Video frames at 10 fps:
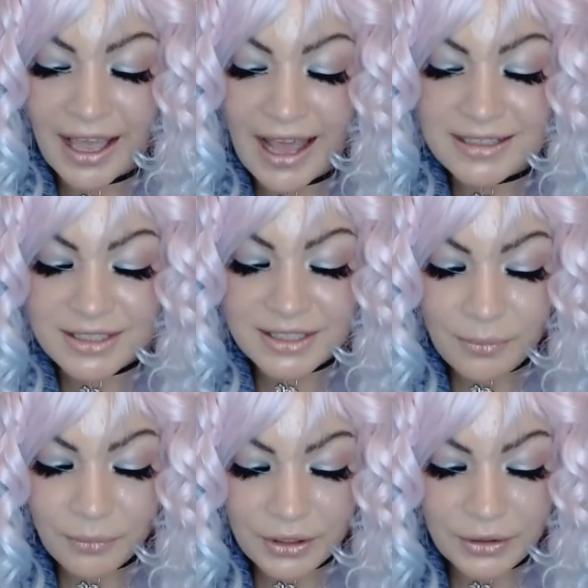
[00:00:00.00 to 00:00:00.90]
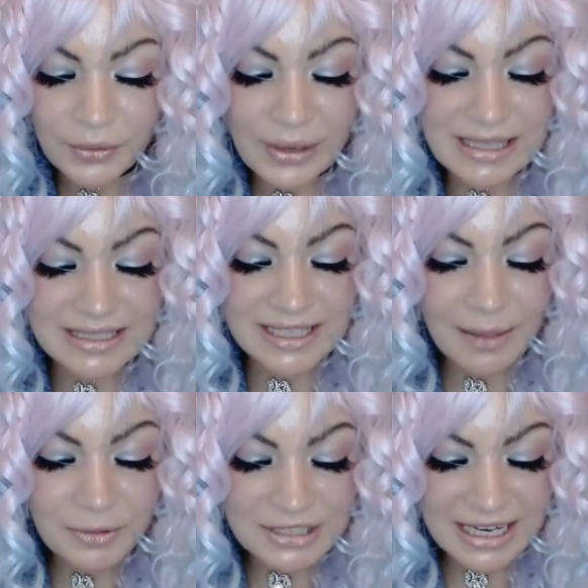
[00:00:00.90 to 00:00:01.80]
and someone who can
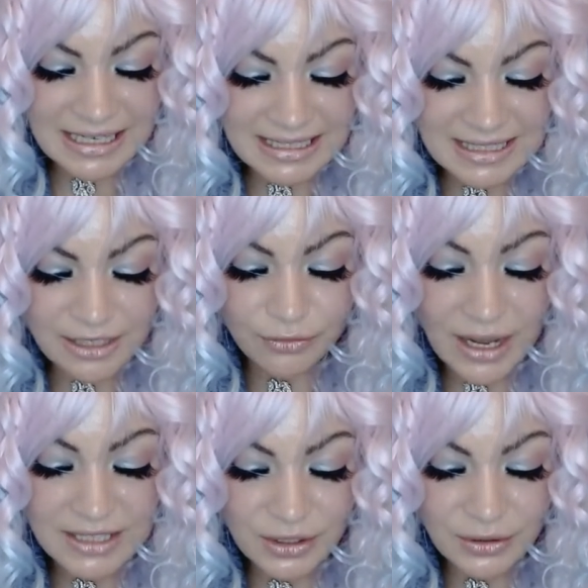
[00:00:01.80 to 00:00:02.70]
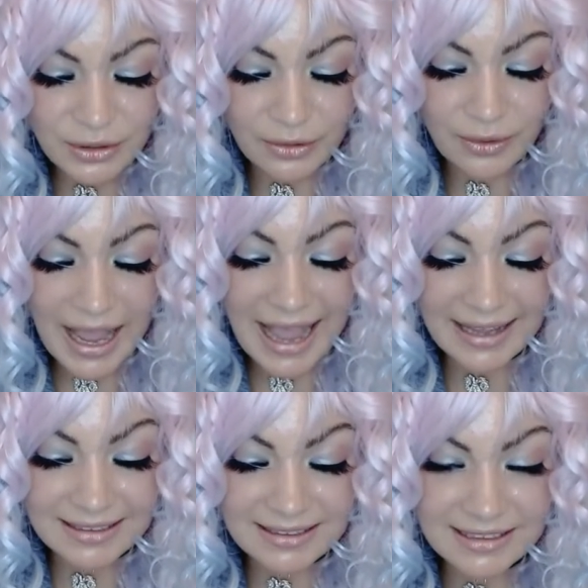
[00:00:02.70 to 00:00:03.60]
simultaneously rescue you
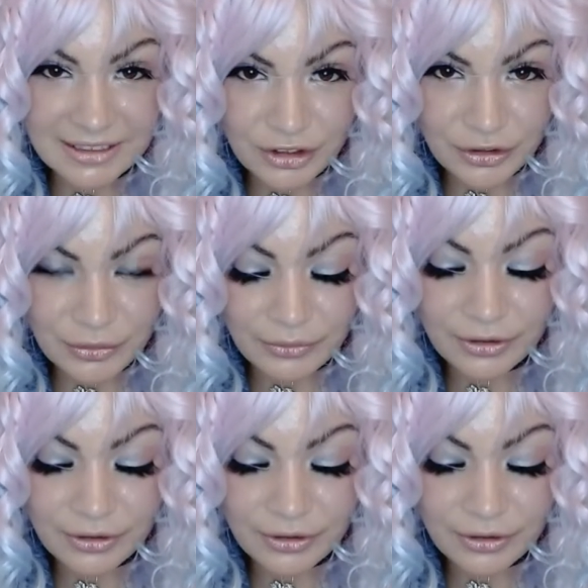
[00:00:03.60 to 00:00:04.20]
and need you.